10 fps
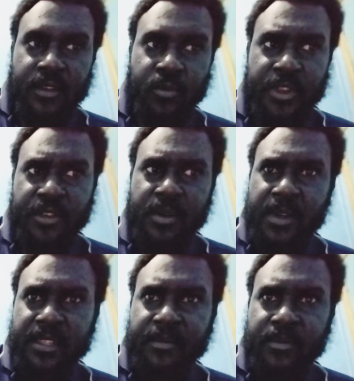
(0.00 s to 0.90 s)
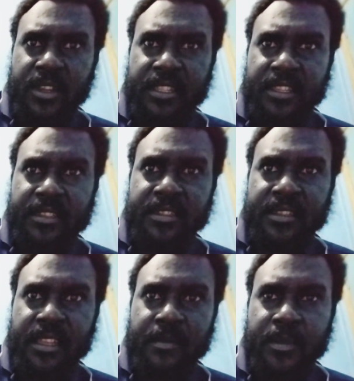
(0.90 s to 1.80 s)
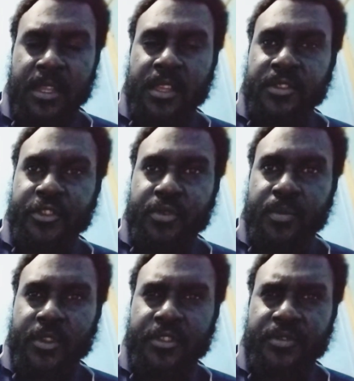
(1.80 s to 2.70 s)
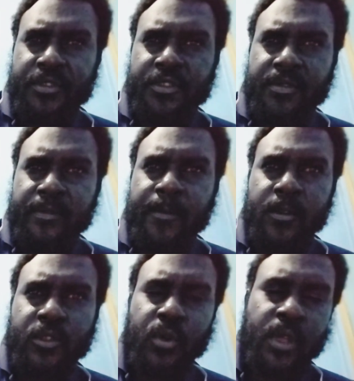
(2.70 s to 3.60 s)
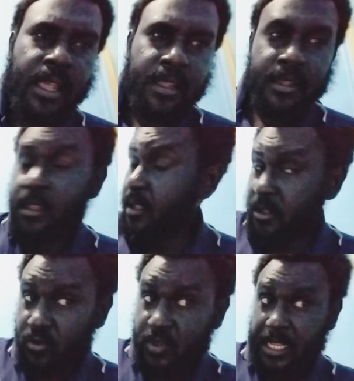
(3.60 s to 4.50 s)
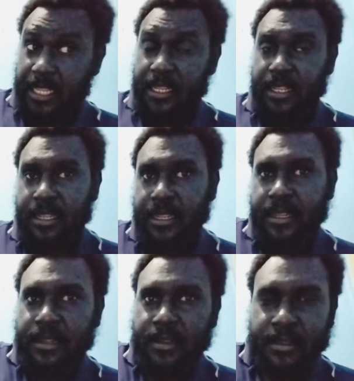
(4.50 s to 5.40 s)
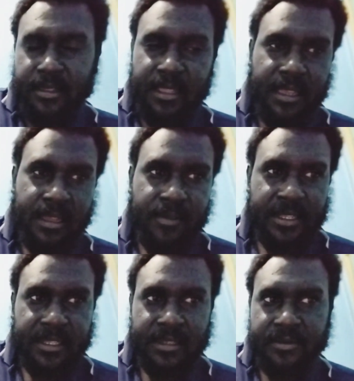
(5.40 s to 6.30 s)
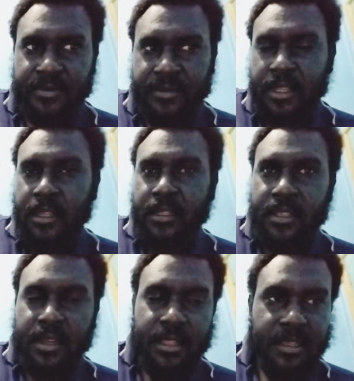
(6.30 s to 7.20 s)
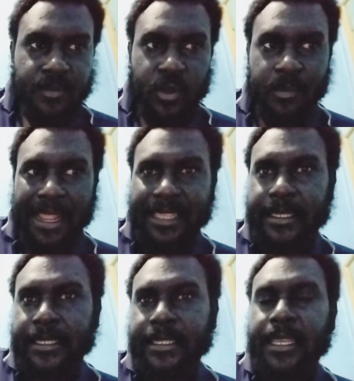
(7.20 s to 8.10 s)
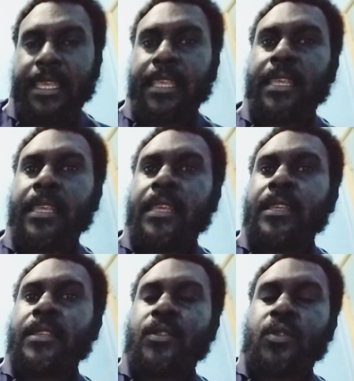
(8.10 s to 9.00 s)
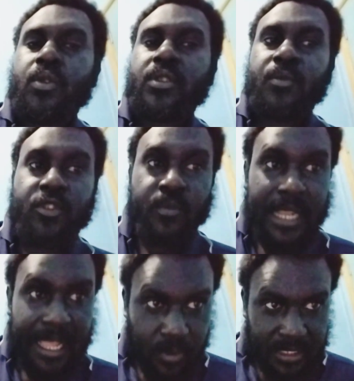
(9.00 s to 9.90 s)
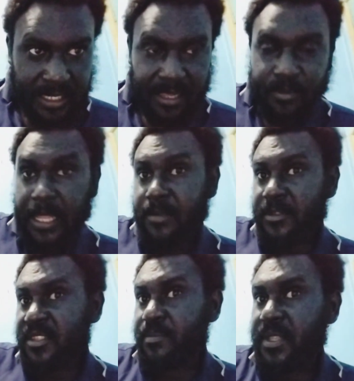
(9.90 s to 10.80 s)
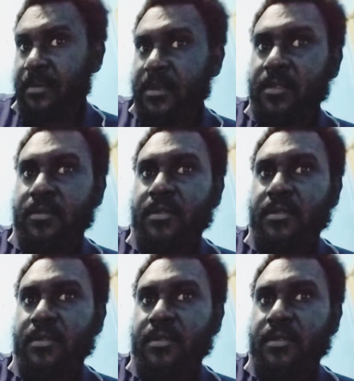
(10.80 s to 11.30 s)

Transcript: video about the politics and 0.004 Toya to the nearest three decimal places here. So suppose you like once again finding CPM now,